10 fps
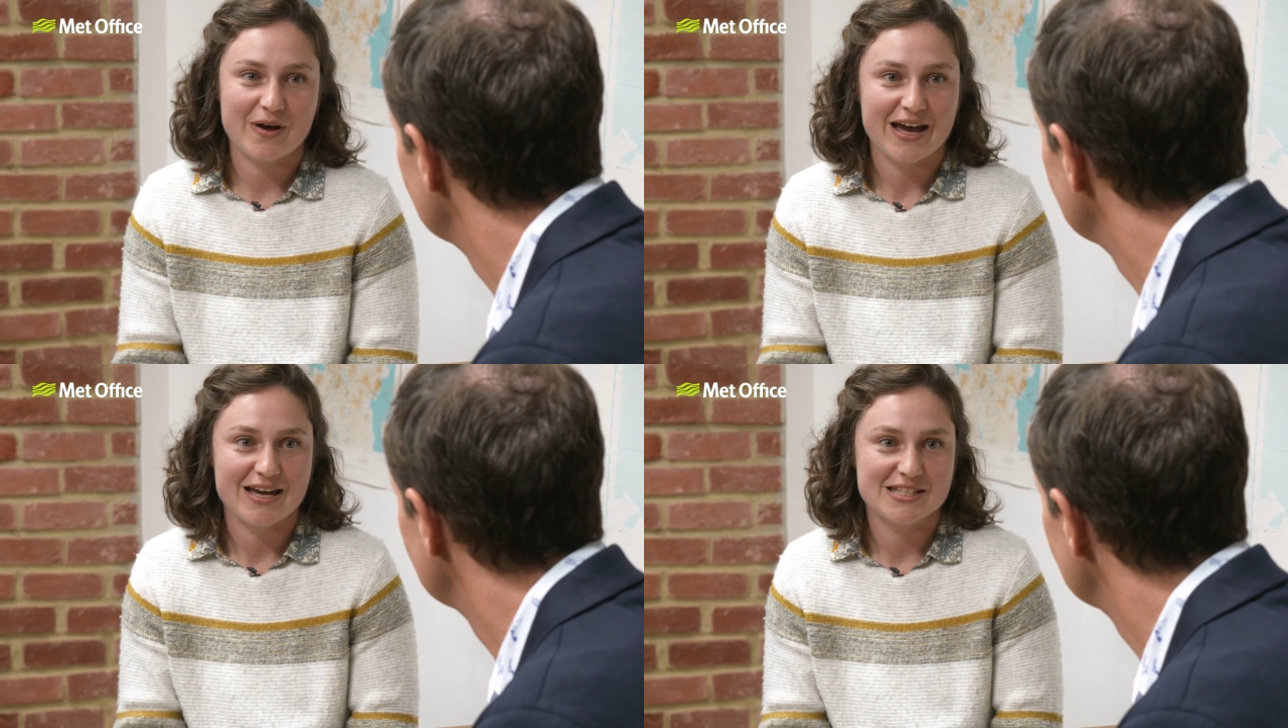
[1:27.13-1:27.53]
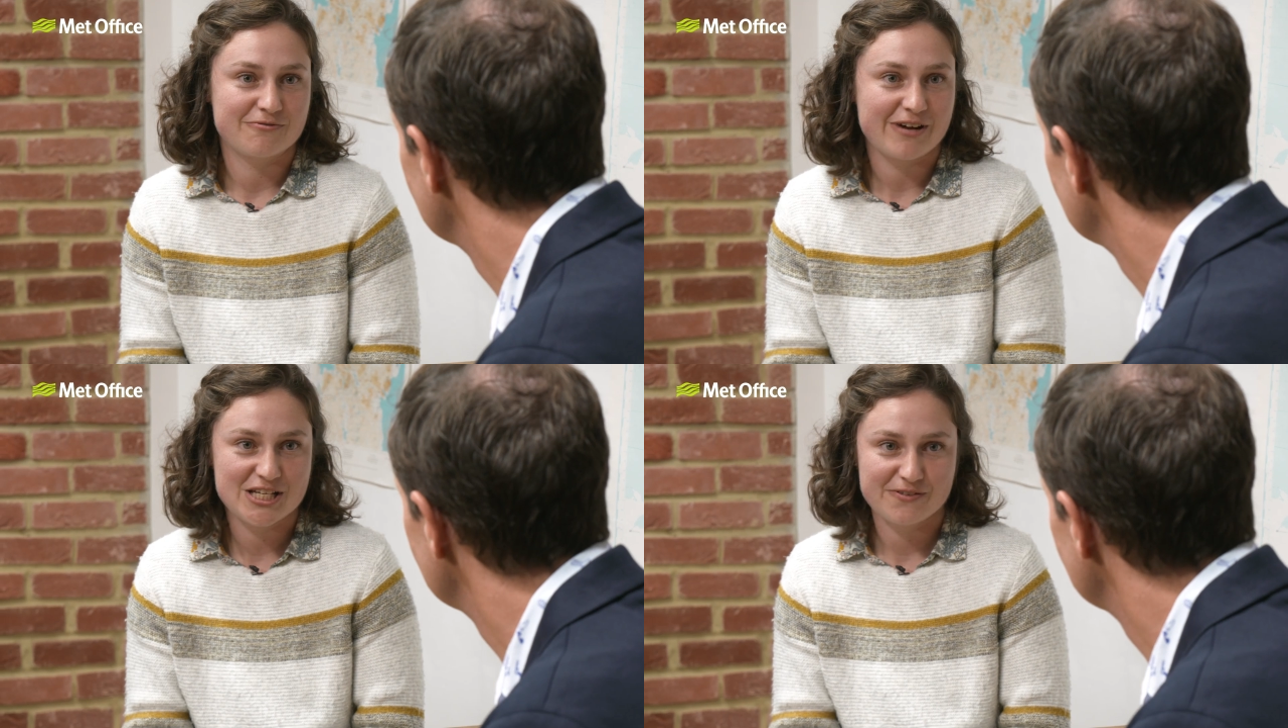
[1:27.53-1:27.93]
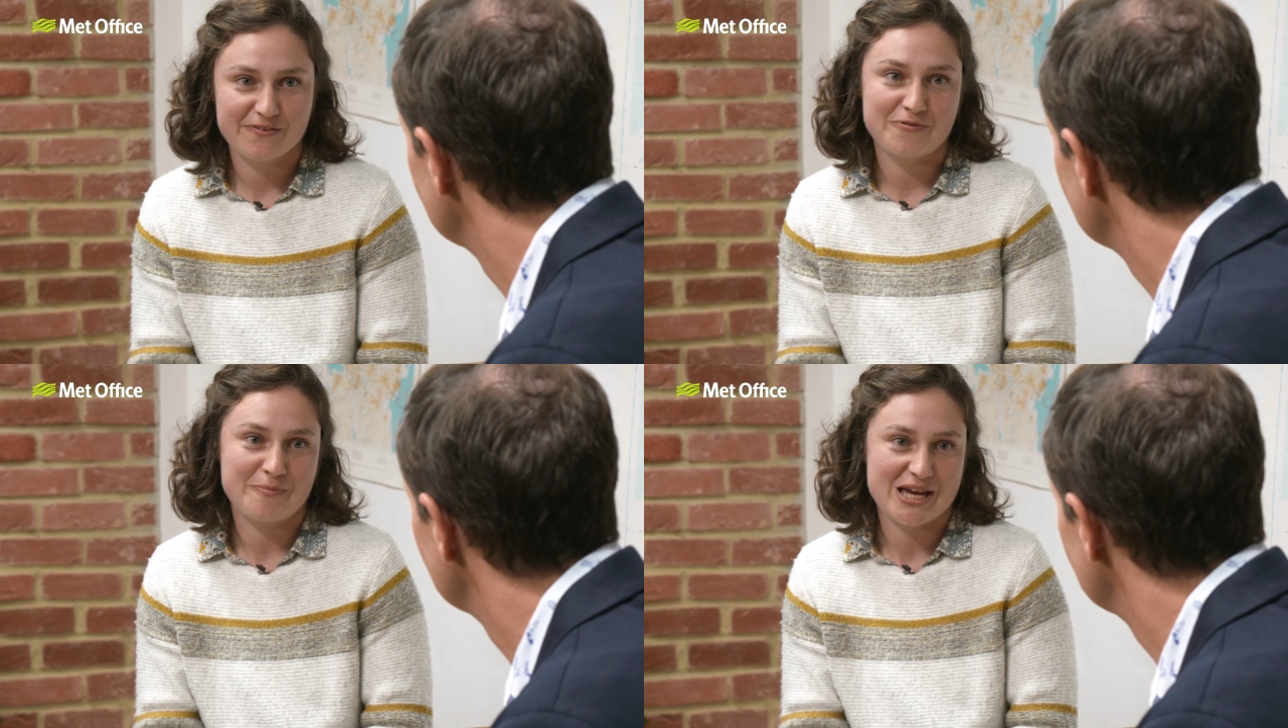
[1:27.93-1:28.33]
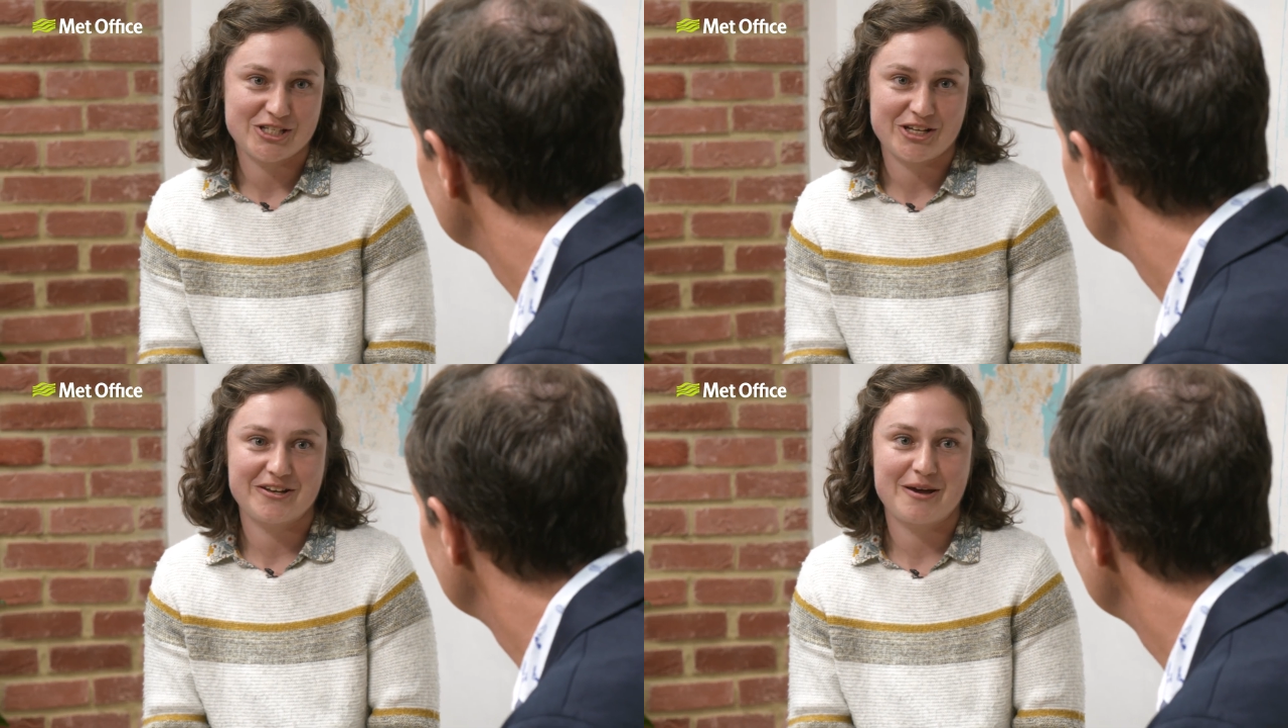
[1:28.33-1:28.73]
has a range of
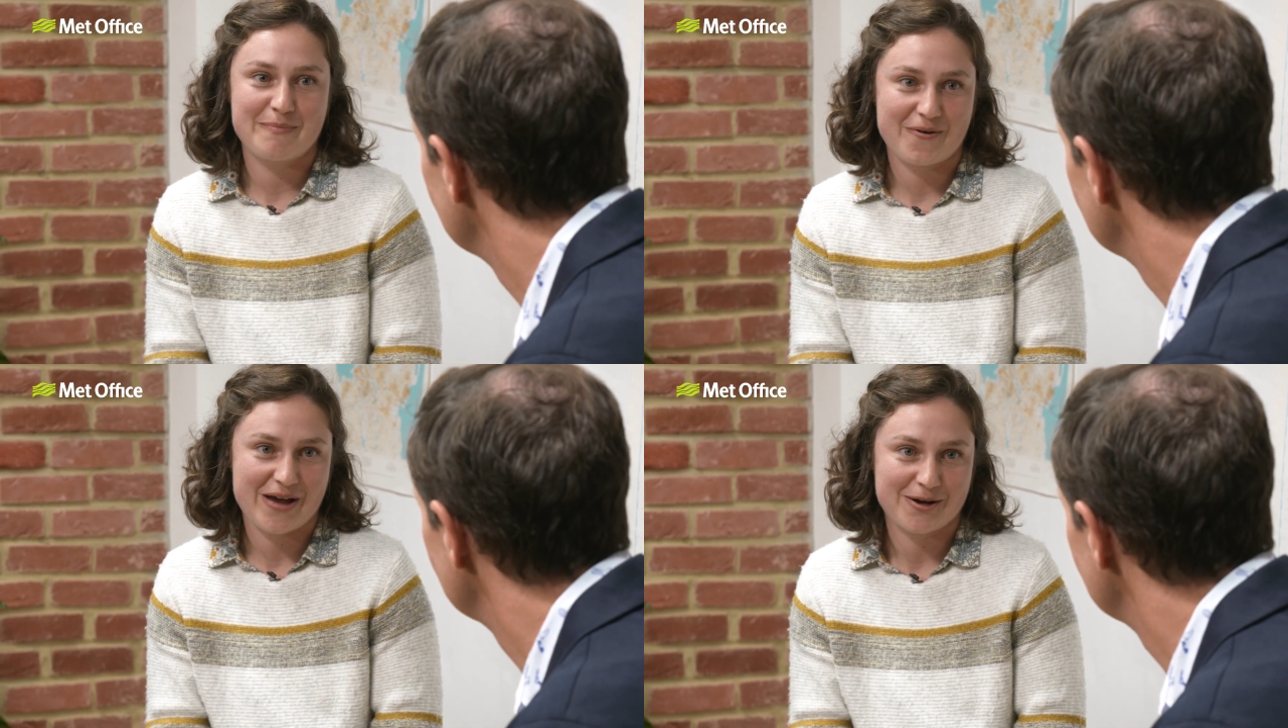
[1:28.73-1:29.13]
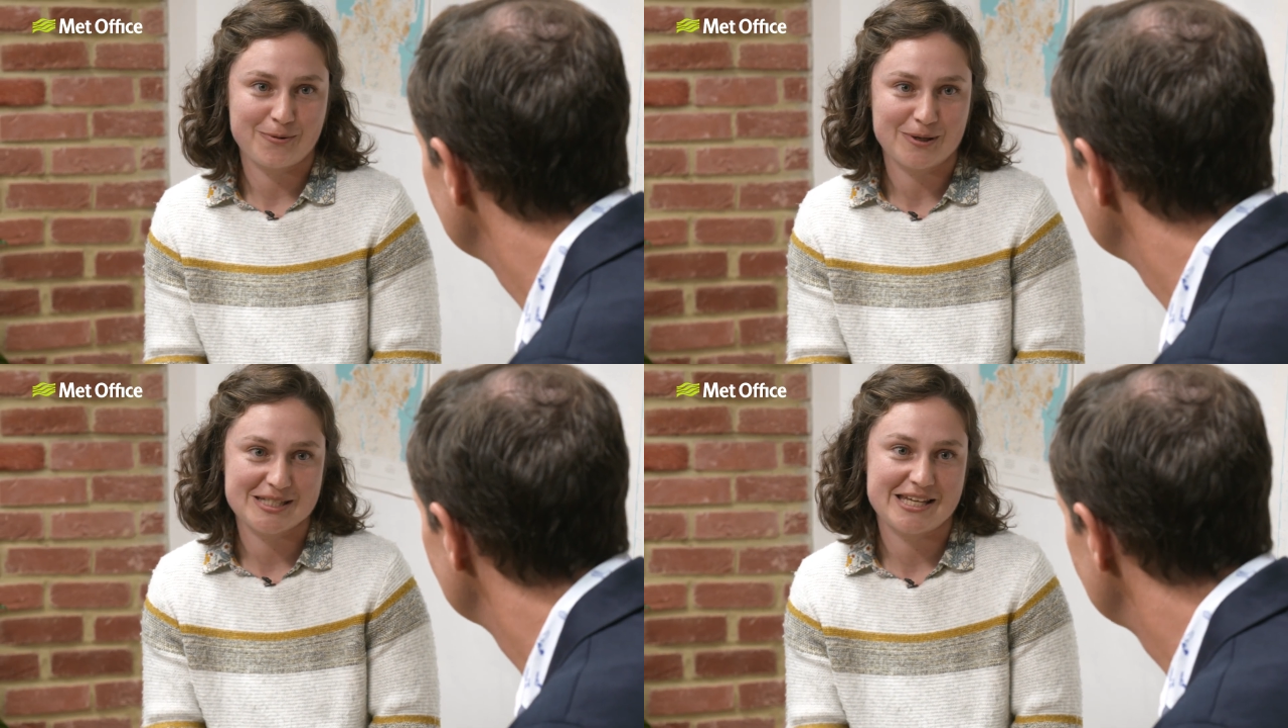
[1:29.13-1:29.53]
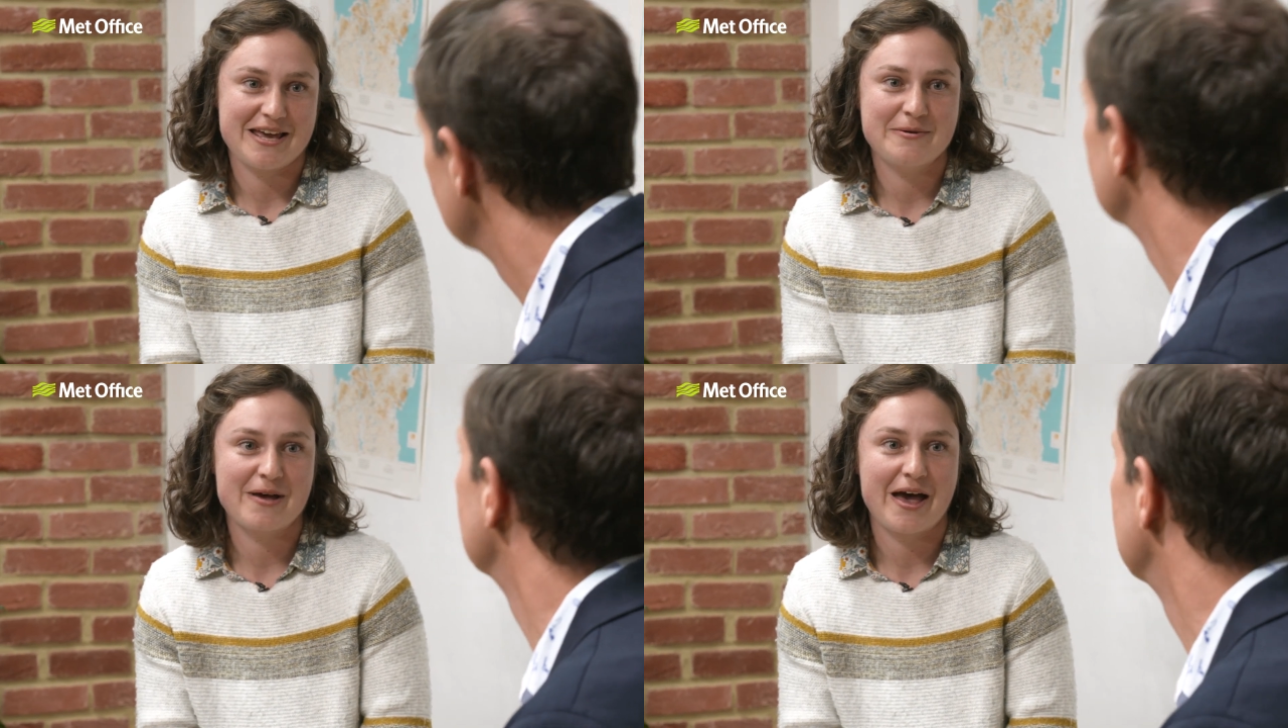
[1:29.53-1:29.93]
information about air quality